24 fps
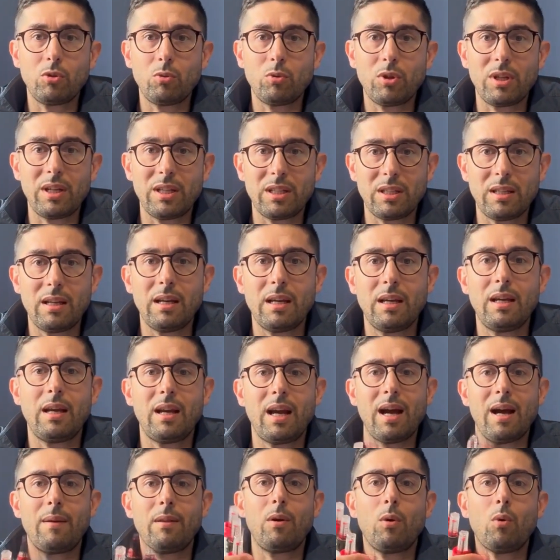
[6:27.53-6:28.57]
we
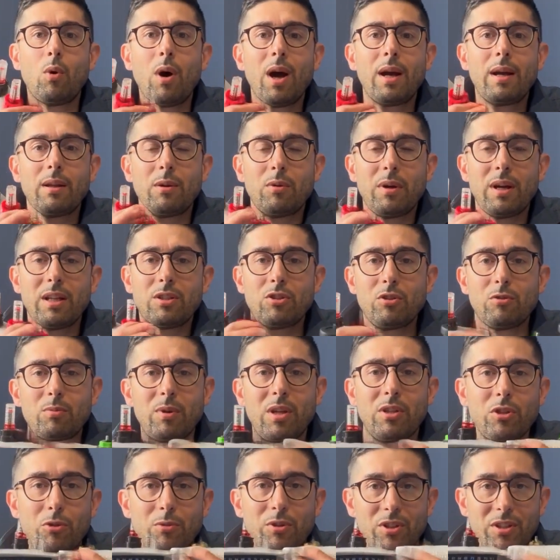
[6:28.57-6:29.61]
have a wide range of
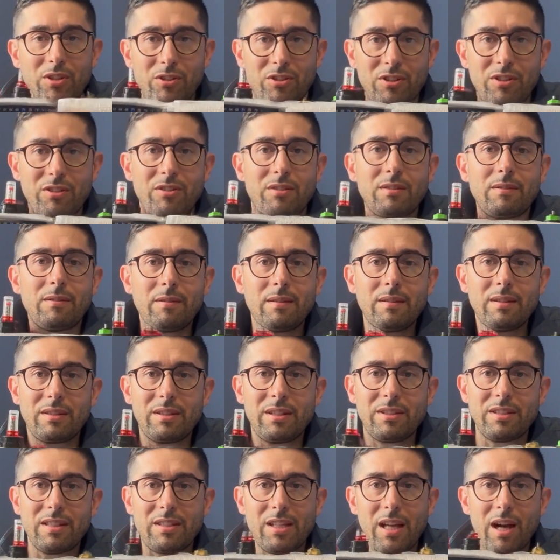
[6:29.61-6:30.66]
possibilities.
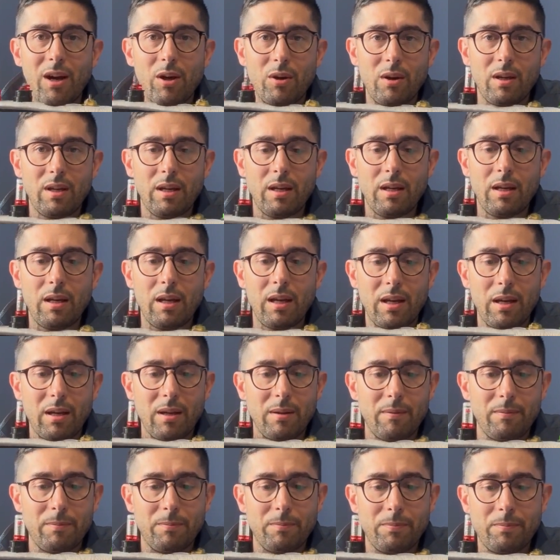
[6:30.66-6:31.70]
This is our,
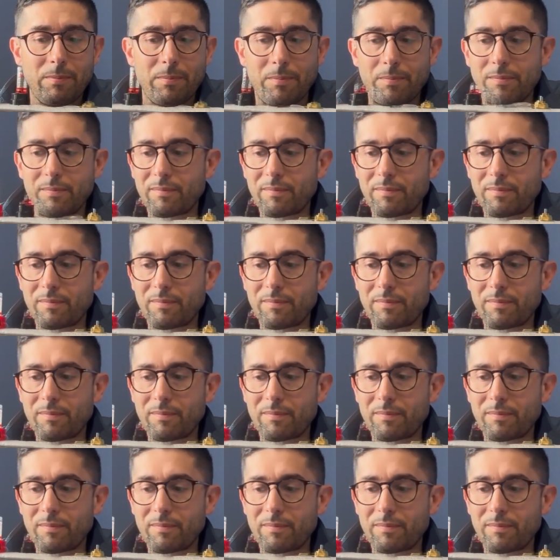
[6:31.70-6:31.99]
um,